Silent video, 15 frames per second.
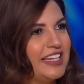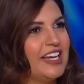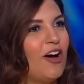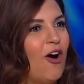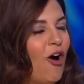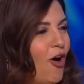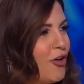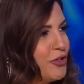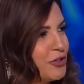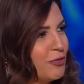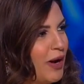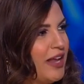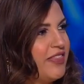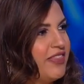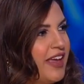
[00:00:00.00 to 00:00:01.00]
City Hall's
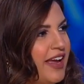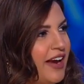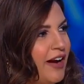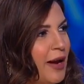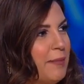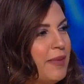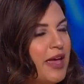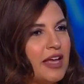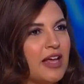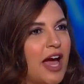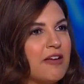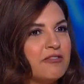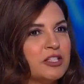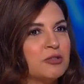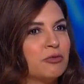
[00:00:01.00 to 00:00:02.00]
right there.
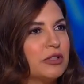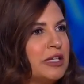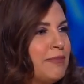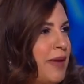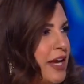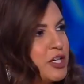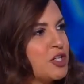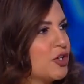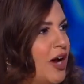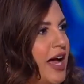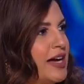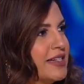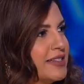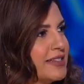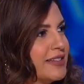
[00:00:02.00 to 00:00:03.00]
It's really
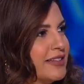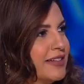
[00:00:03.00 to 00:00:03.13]
picturesque.